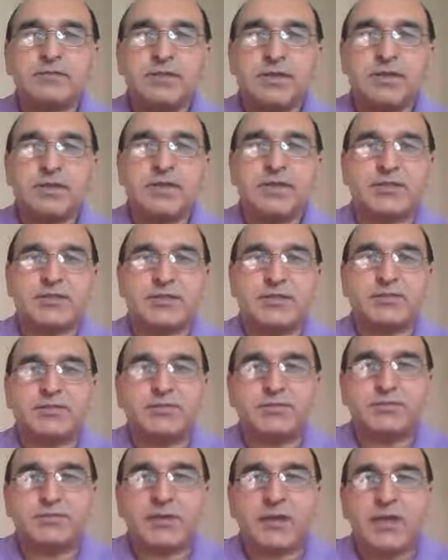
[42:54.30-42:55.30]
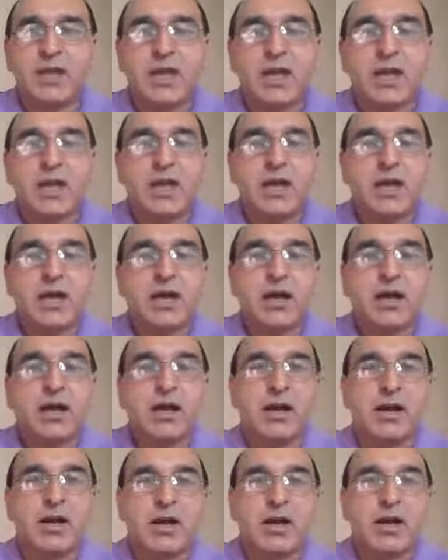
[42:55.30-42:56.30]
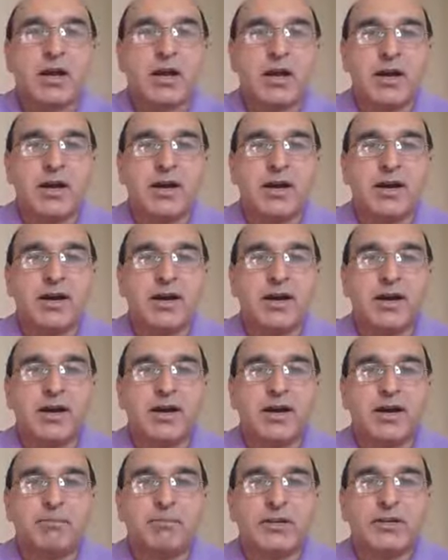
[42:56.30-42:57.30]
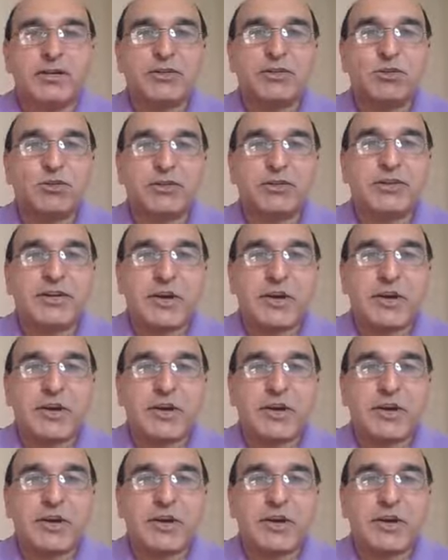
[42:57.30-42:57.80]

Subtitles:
yes, but to